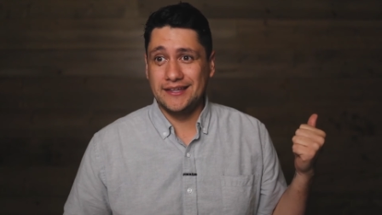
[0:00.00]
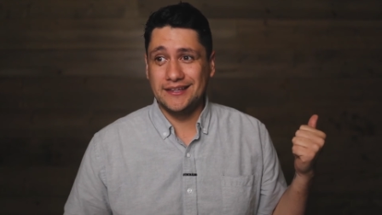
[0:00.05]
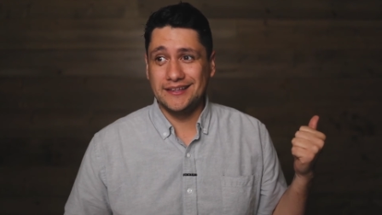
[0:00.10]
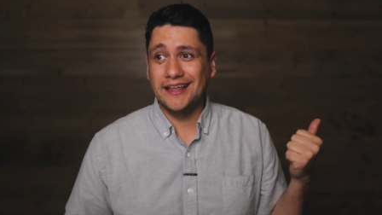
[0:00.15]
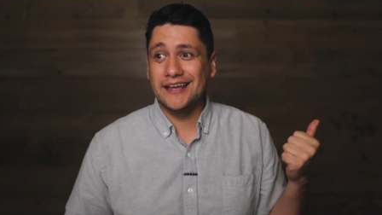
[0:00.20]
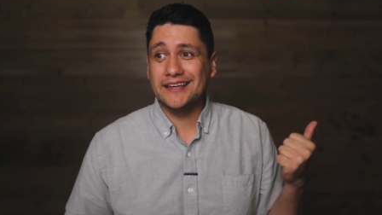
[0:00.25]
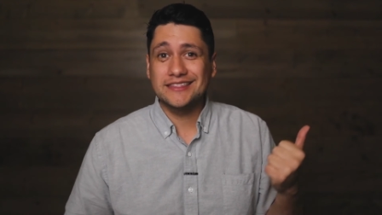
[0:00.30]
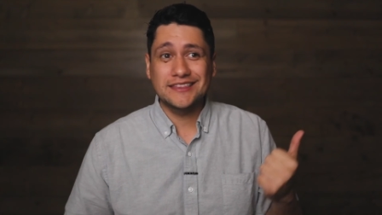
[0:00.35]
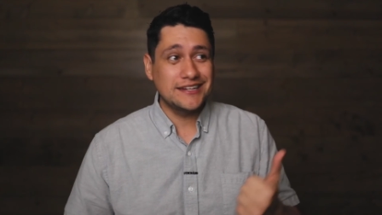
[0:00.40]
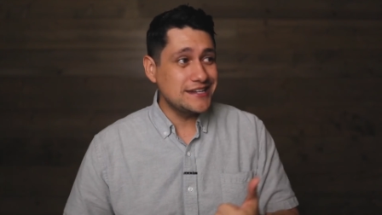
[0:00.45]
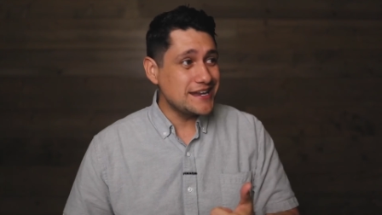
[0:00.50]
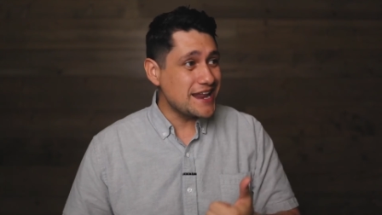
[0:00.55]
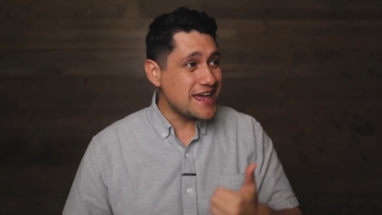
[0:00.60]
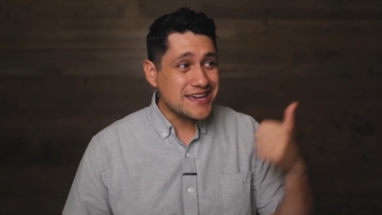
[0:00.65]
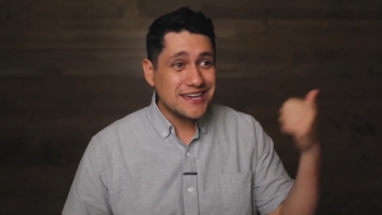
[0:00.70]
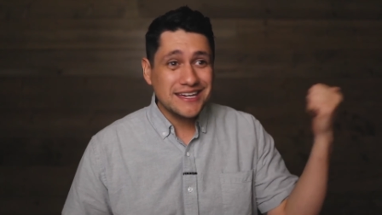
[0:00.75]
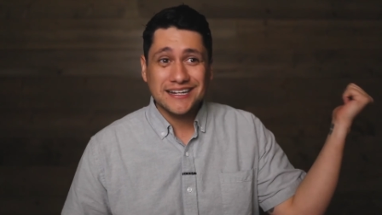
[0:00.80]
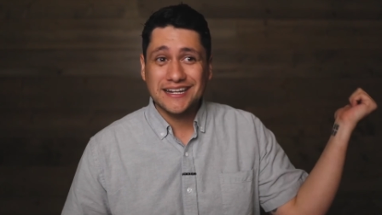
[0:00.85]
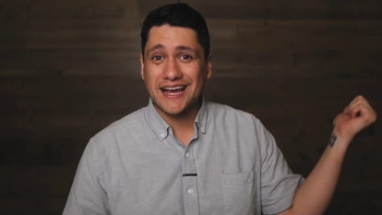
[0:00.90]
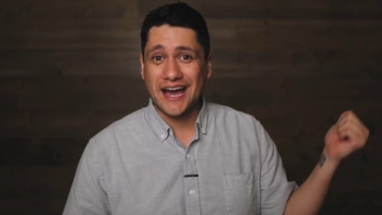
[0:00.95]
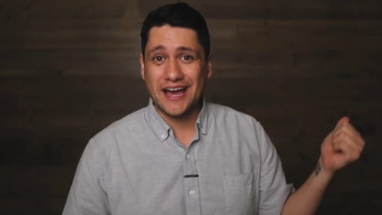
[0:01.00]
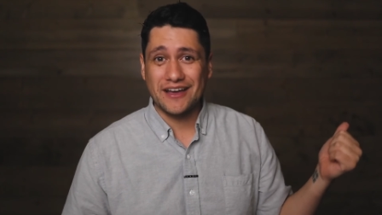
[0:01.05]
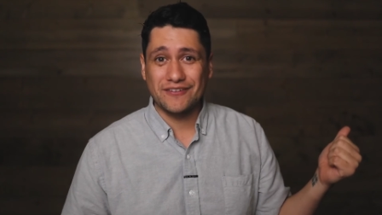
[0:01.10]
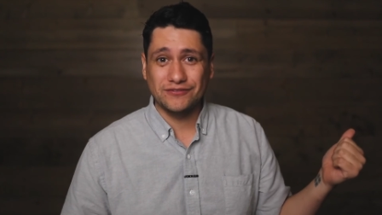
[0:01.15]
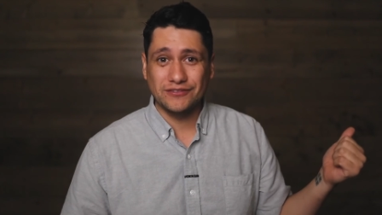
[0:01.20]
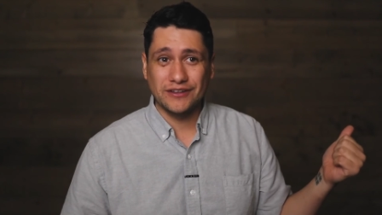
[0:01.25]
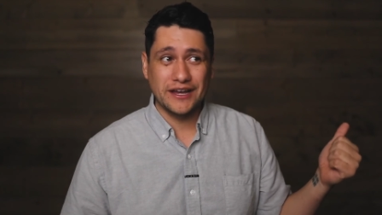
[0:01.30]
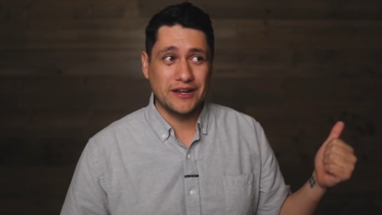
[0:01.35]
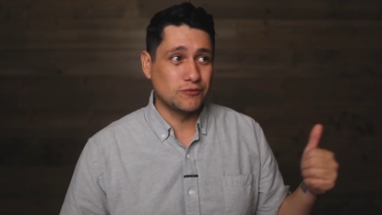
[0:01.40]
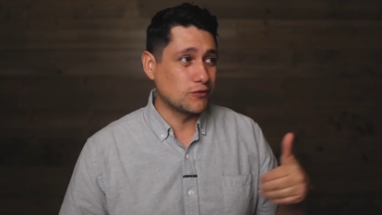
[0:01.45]
Like the naked guy
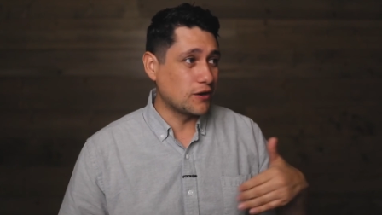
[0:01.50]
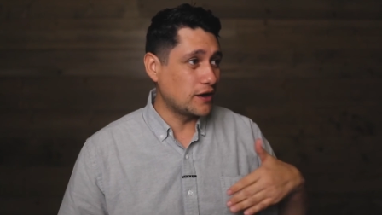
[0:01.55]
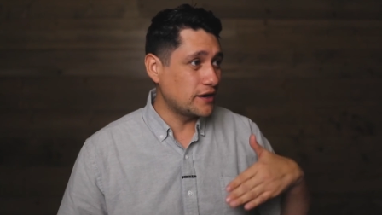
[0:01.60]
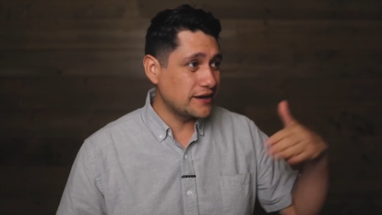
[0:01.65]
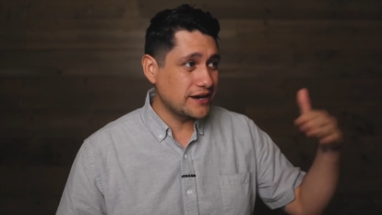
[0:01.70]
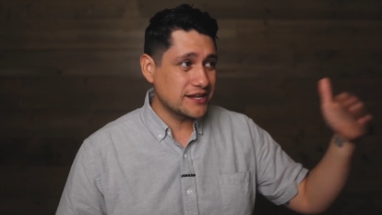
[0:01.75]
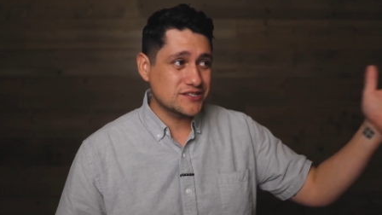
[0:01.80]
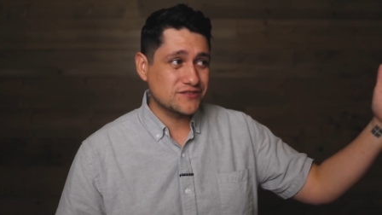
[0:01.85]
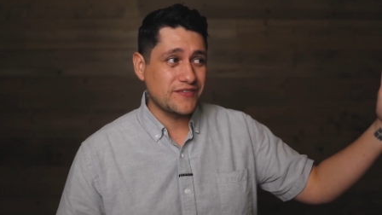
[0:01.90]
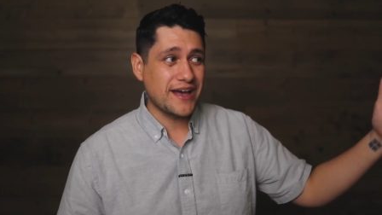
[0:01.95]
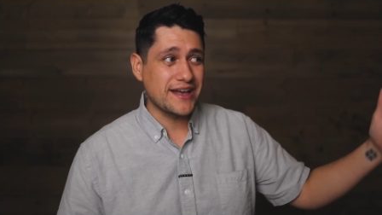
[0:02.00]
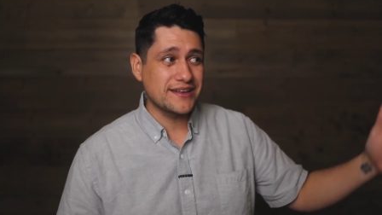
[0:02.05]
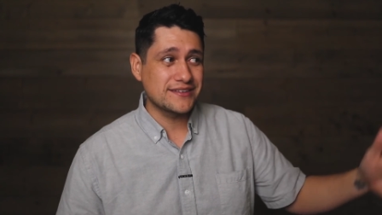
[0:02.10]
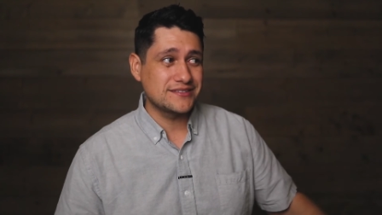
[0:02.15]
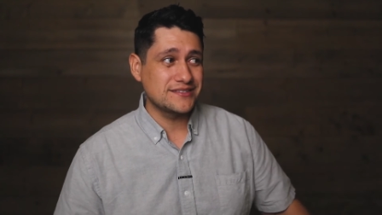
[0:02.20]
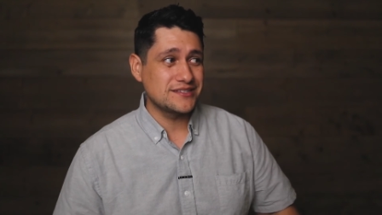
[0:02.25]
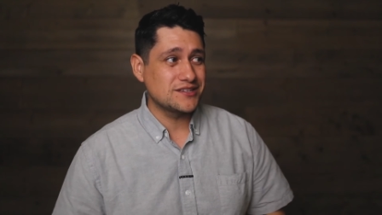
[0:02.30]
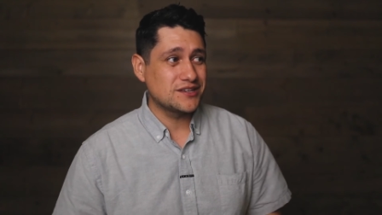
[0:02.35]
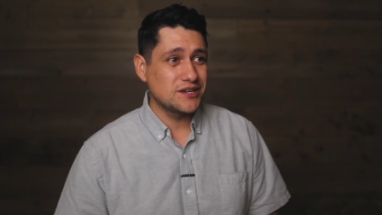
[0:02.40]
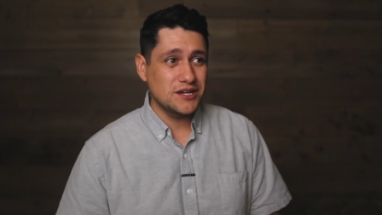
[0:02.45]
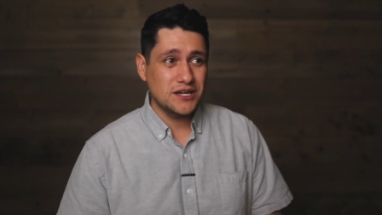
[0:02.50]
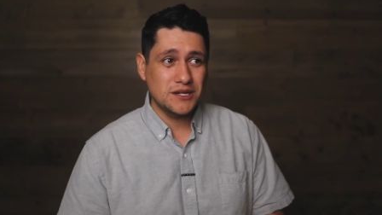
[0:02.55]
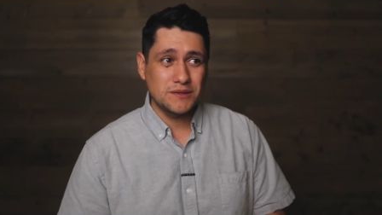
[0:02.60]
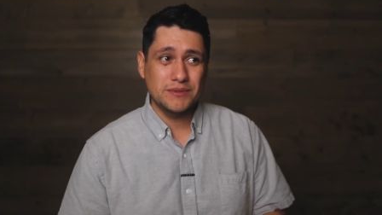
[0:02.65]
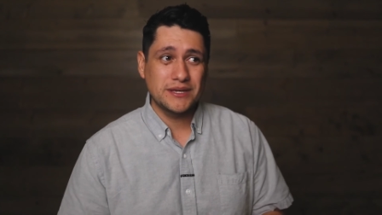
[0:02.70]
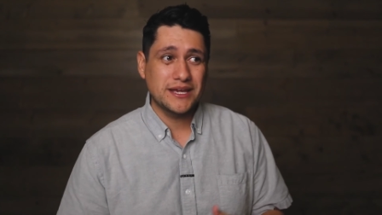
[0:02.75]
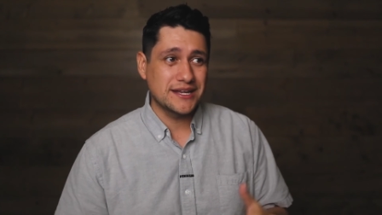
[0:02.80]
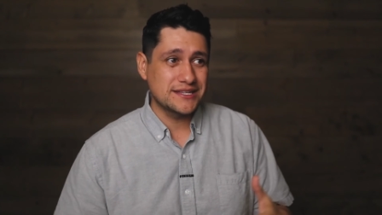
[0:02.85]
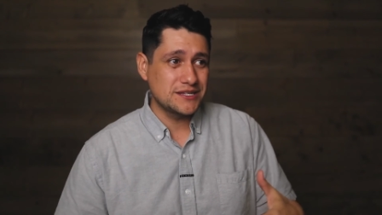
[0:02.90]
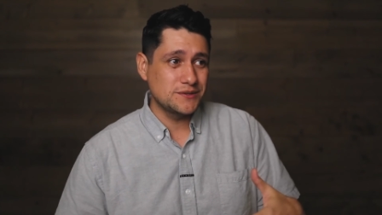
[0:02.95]
fled, running as fast as he
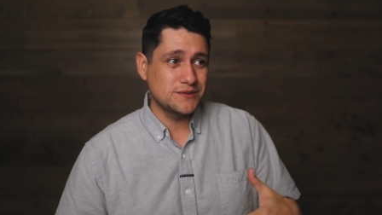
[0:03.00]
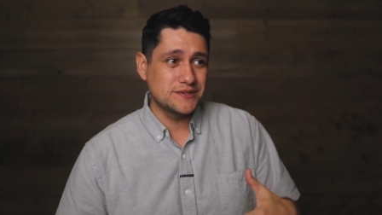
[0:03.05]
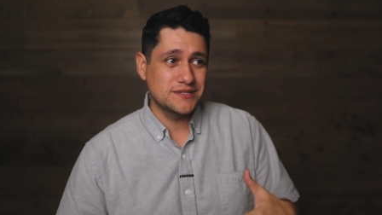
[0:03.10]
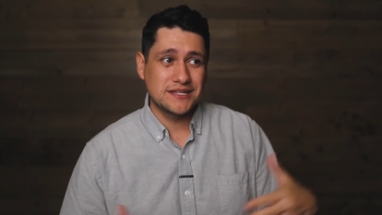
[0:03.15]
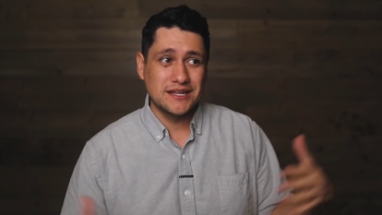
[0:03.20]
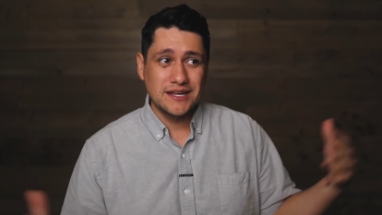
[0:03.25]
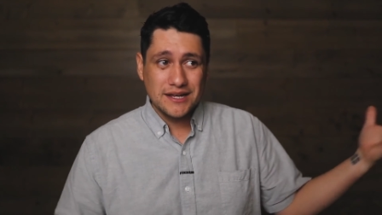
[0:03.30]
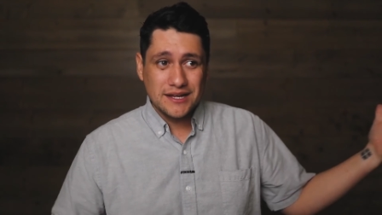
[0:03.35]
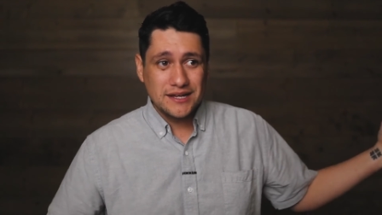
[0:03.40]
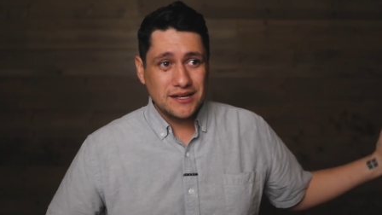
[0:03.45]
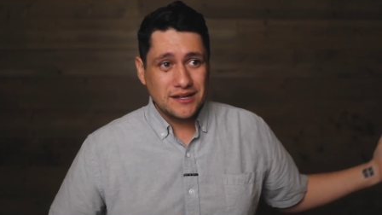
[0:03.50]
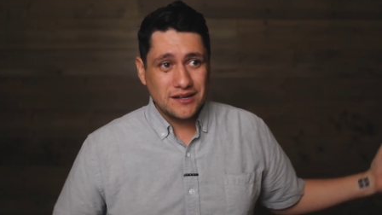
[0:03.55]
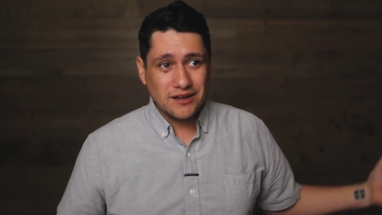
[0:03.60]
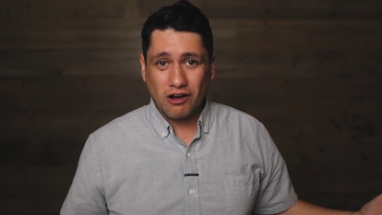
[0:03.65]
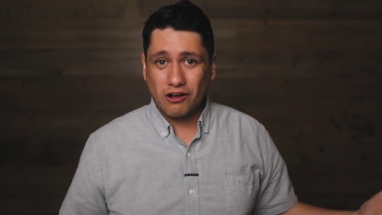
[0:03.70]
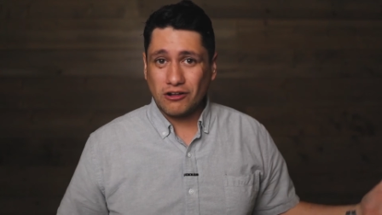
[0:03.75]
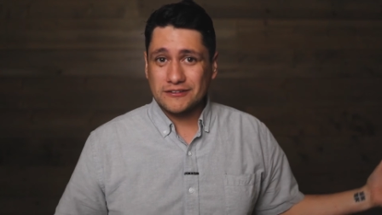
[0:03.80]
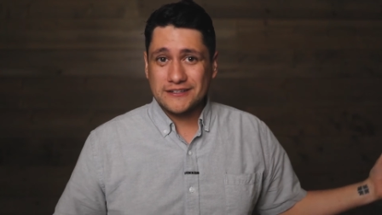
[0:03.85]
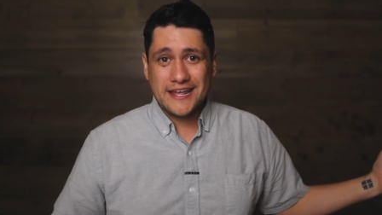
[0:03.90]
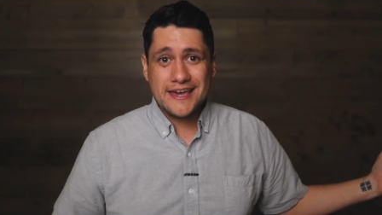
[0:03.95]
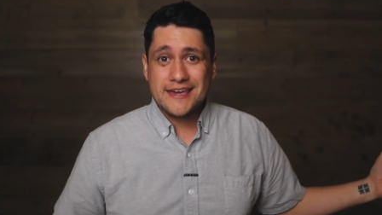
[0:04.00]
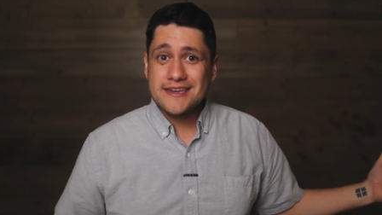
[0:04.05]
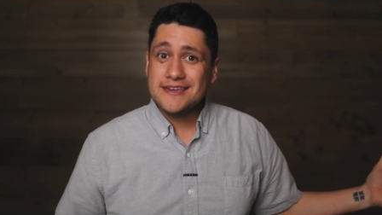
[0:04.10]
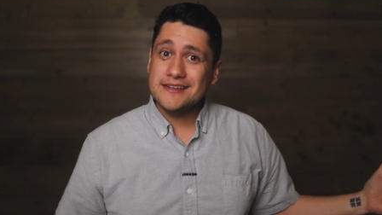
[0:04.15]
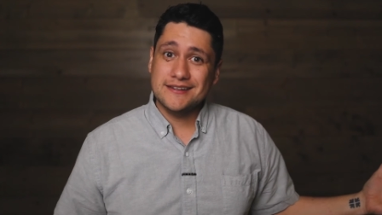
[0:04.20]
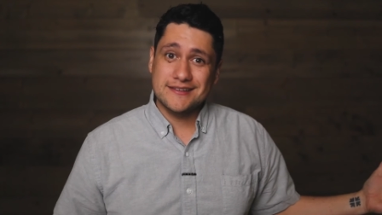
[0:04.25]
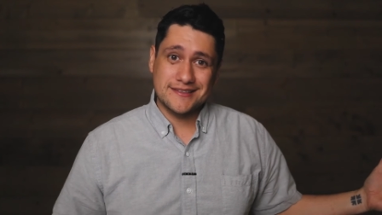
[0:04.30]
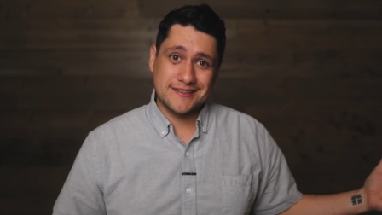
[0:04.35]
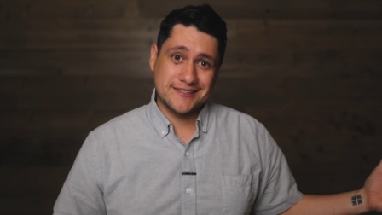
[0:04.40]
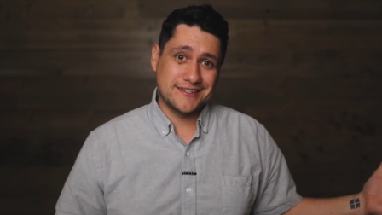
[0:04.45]
could because he was all
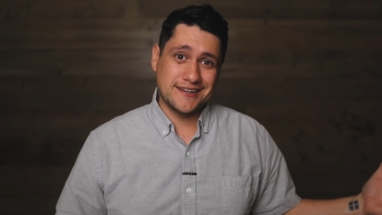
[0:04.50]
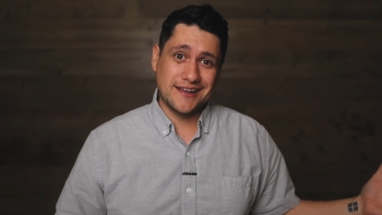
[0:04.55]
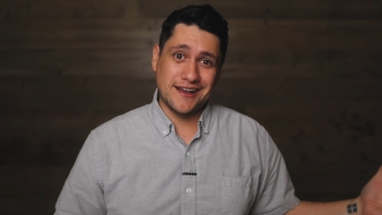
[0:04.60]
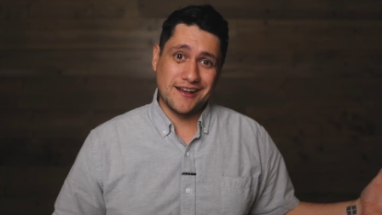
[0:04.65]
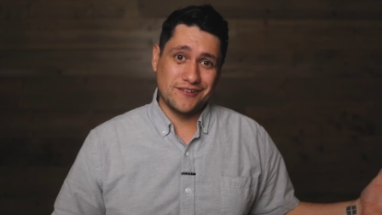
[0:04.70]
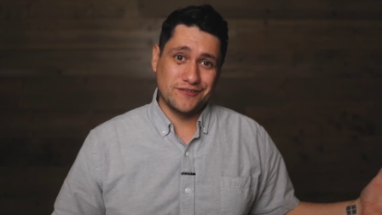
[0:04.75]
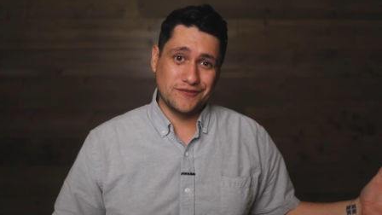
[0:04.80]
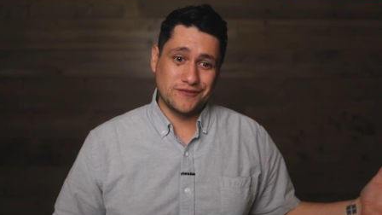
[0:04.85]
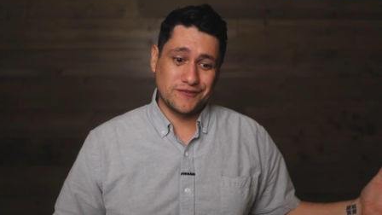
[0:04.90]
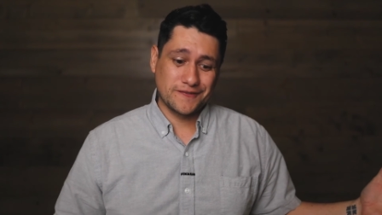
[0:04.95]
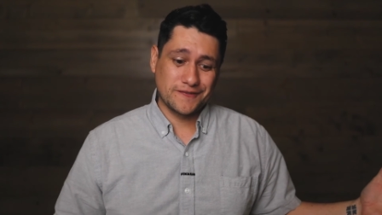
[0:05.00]
naked and stuff.